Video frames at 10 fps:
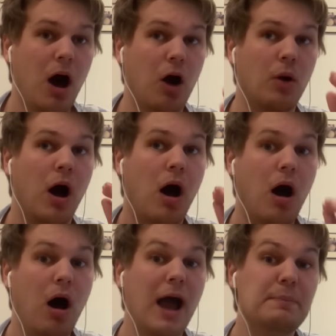are
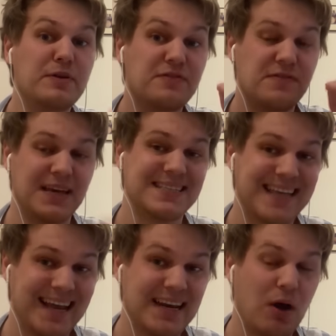hyper
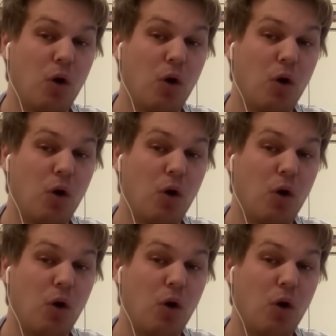fixated